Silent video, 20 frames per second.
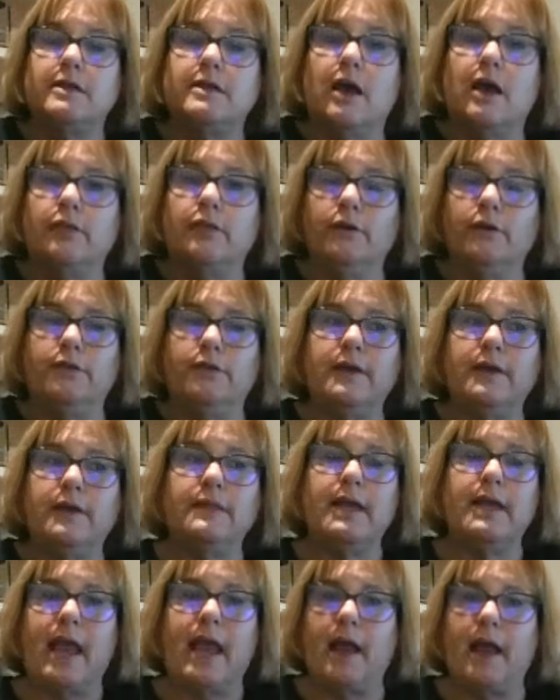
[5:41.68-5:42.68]
The other thing
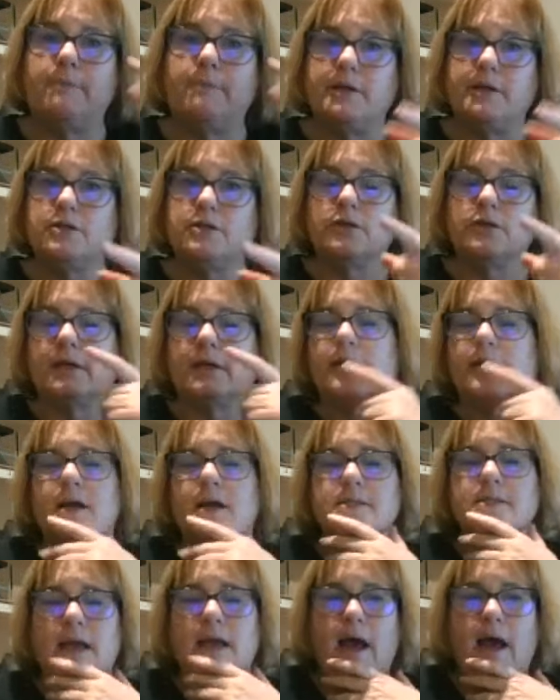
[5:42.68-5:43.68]
that happened during
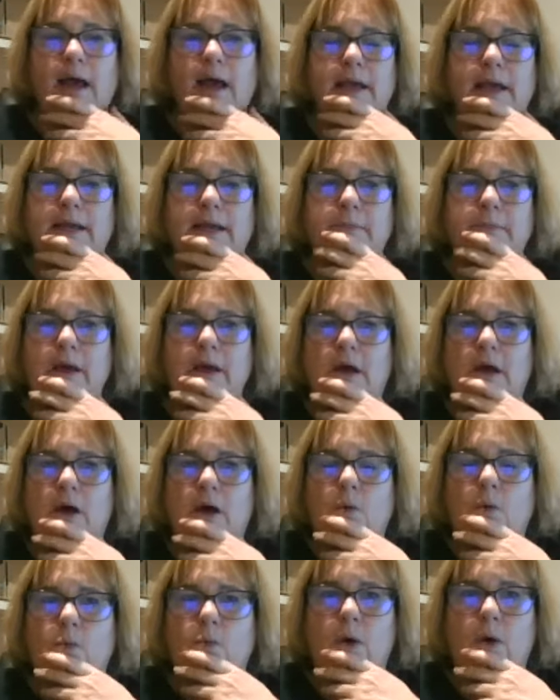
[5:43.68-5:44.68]
that time
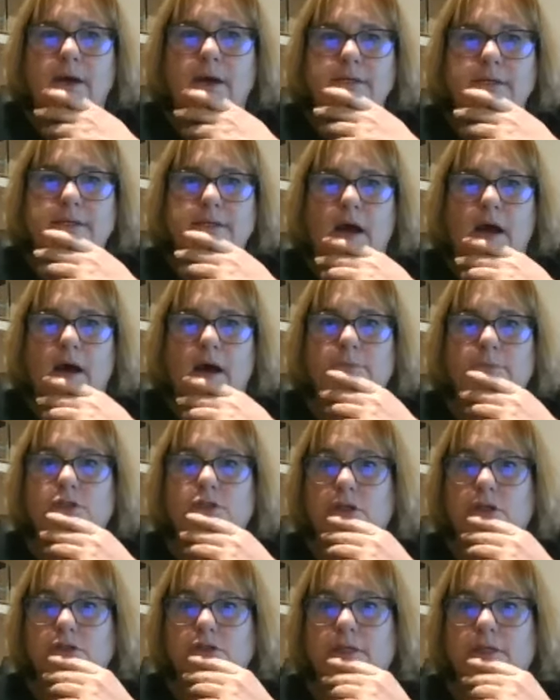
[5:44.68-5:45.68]
was
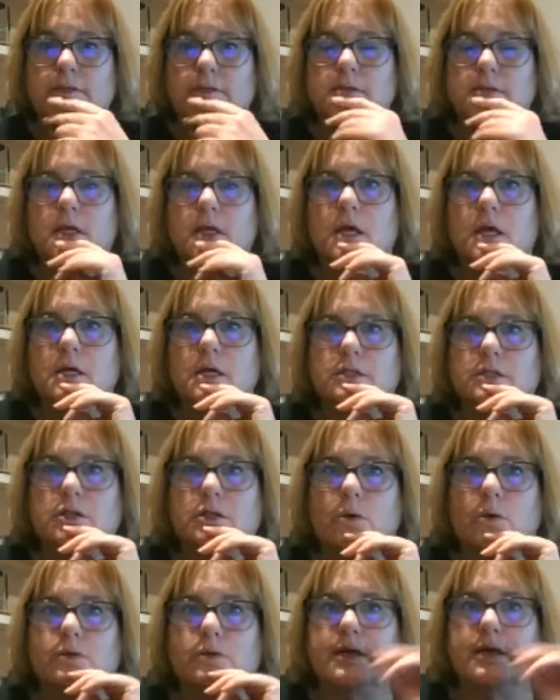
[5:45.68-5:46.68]
churches.
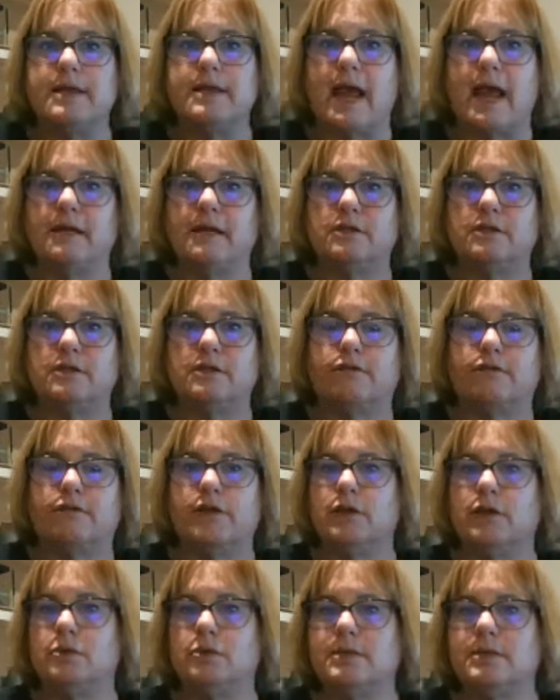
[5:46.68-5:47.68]
So the next
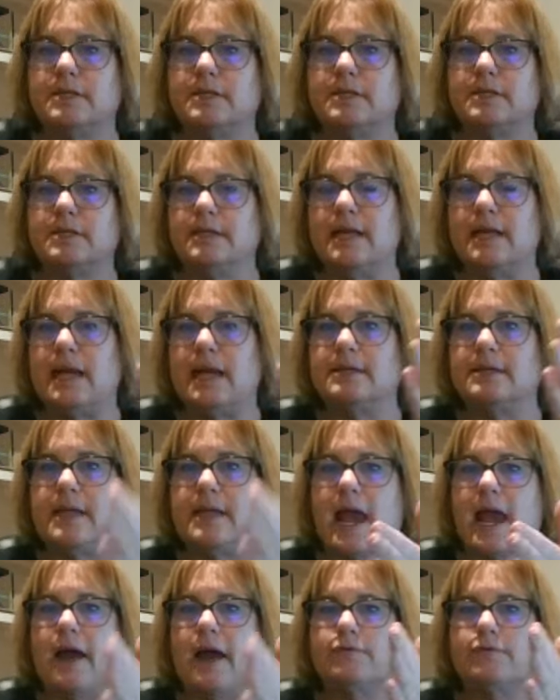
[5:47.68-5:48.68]
few Sundays
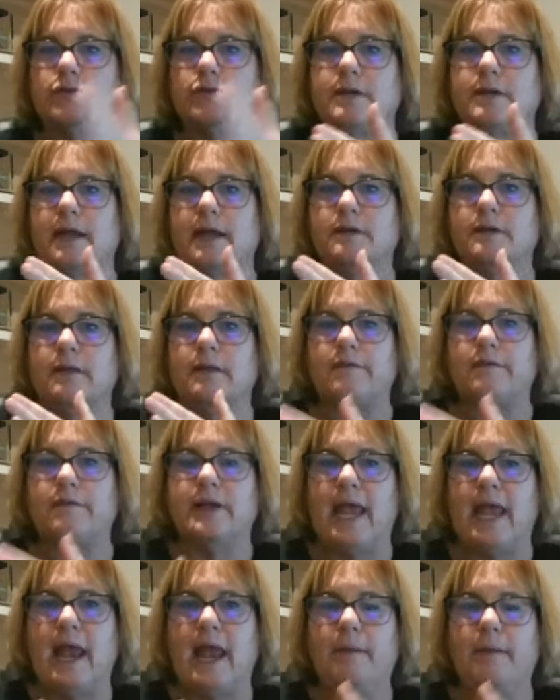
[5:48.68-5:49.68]
after
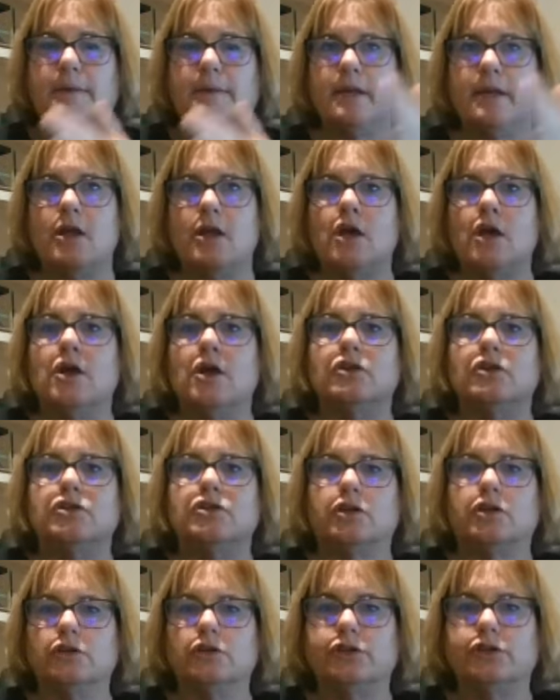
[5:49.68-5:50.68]
9/11 happened,
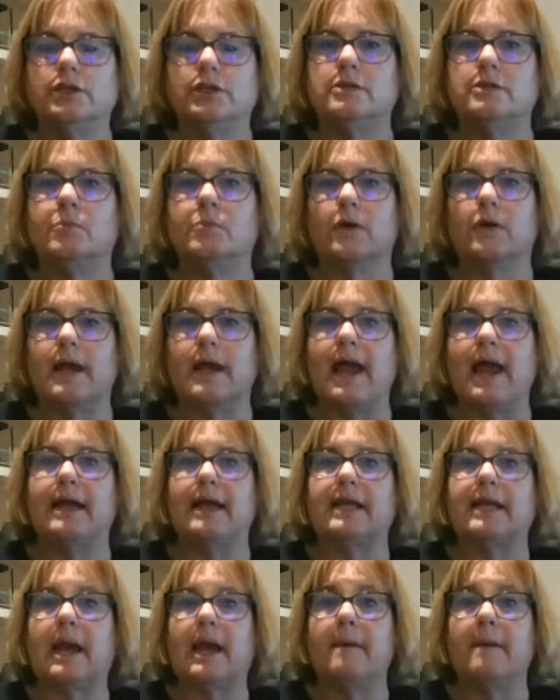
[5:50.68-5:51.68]
churches were
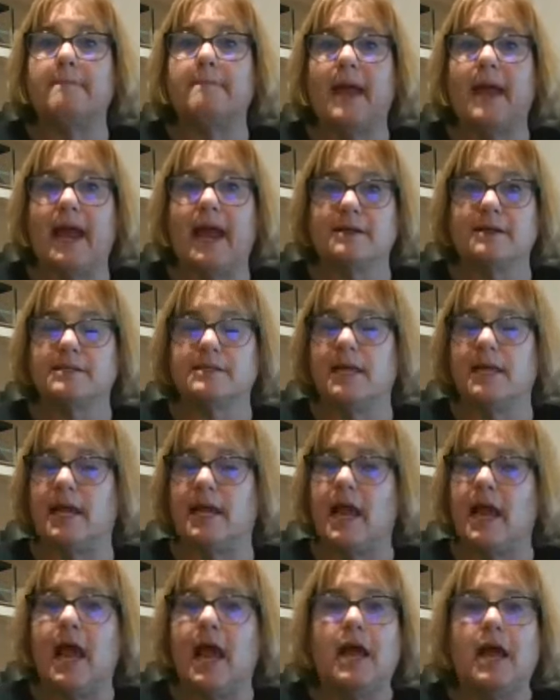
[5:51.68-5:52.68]
at
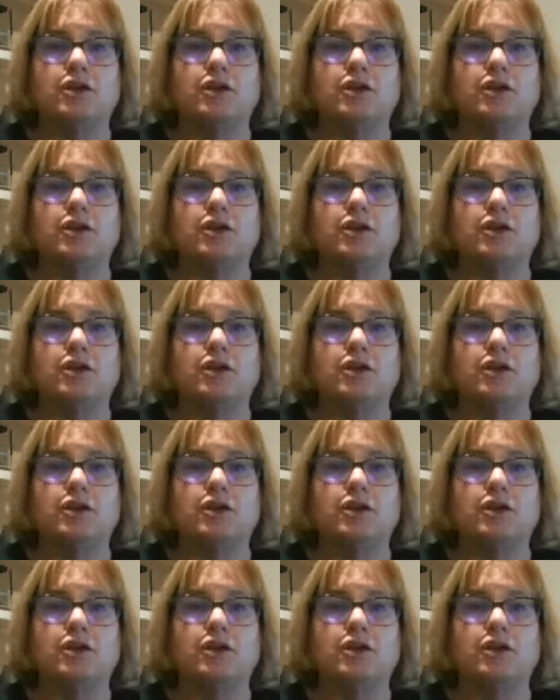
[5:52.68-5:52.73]
capacity.